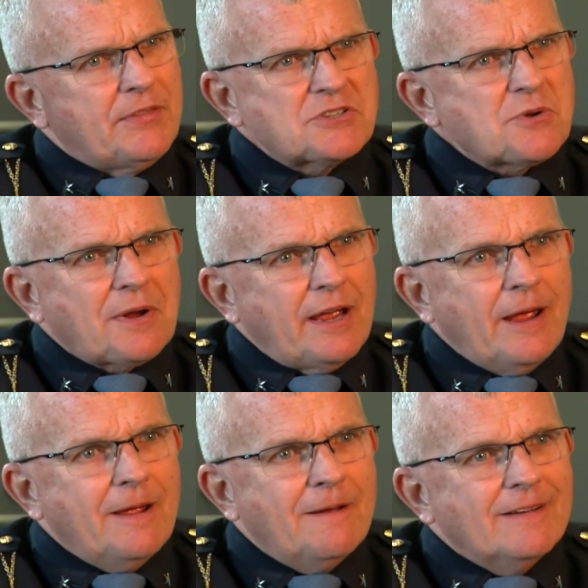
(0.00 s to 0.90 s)
have been there to stand
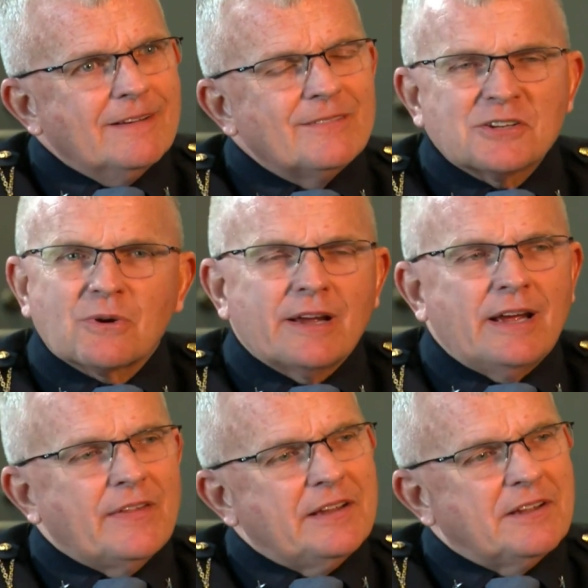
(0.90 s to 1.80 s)
with them, but that's okay.
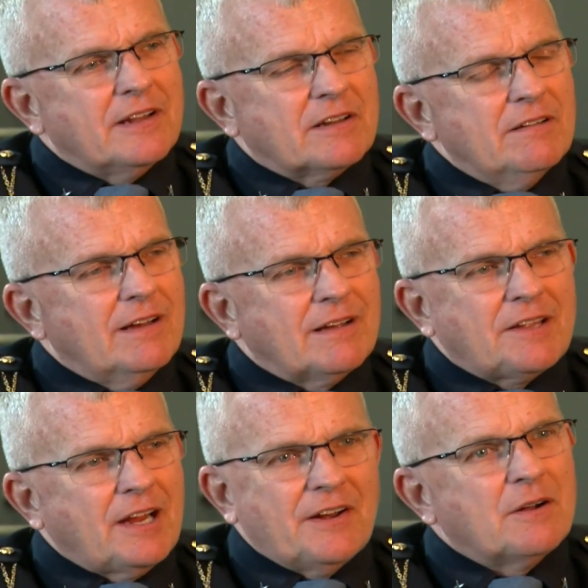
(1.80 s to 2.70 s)
That's okay.
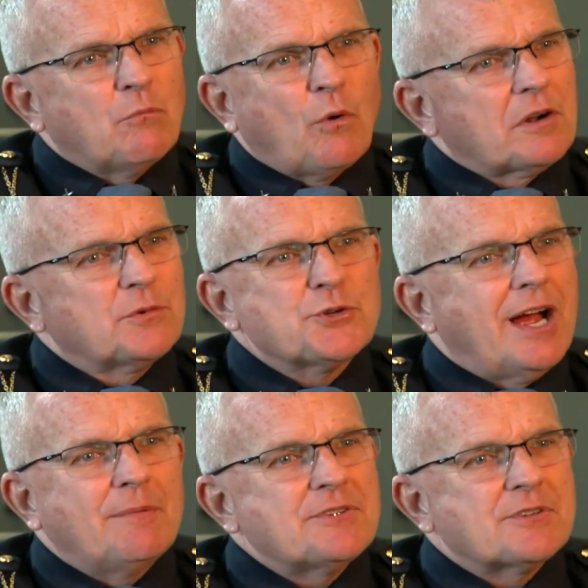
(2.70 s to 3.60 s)
They did
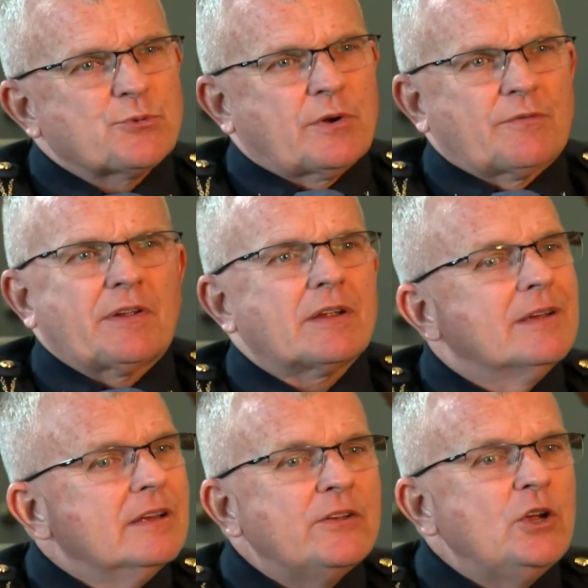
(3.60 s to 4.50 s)
Carrie did a wonderful
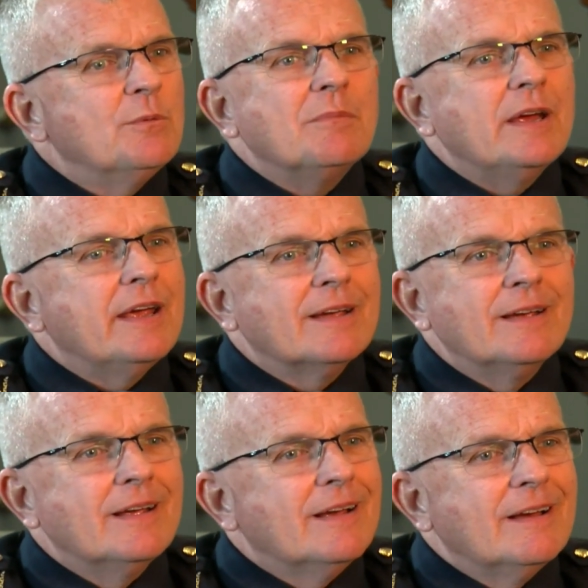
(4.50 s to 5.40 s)
job. He's a terrific
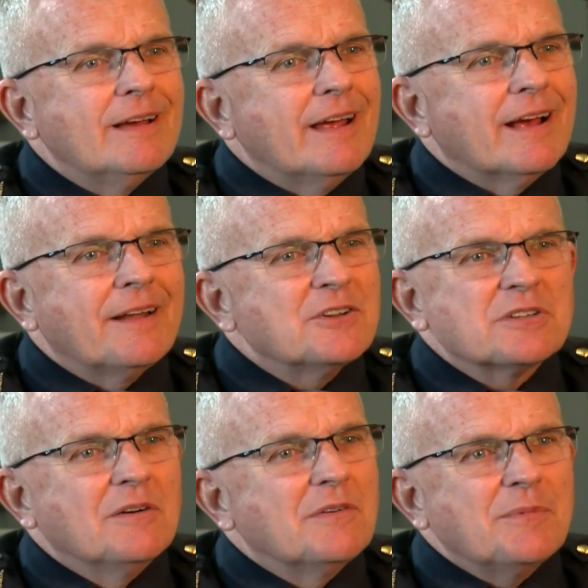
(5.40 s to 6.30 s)
human being,
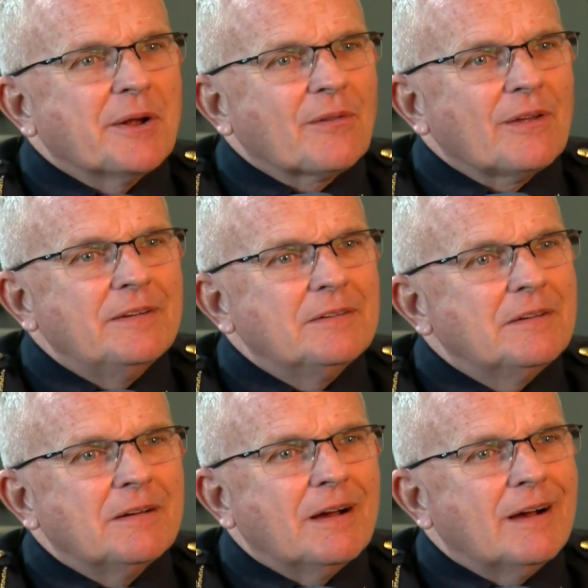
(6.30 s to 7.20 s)
and I
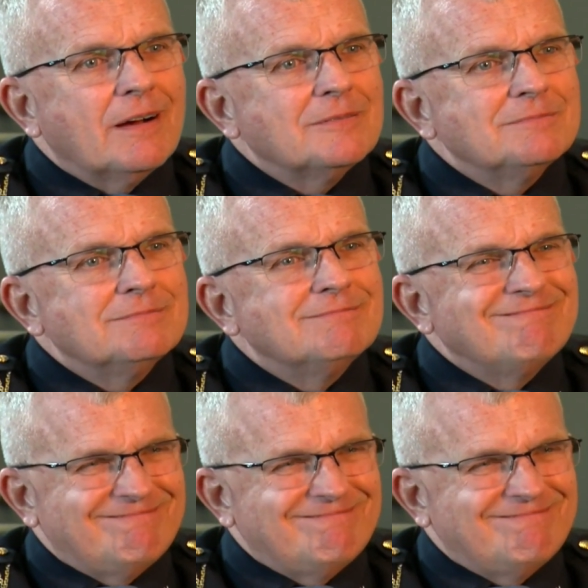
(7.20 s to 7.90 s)
just love him dearly.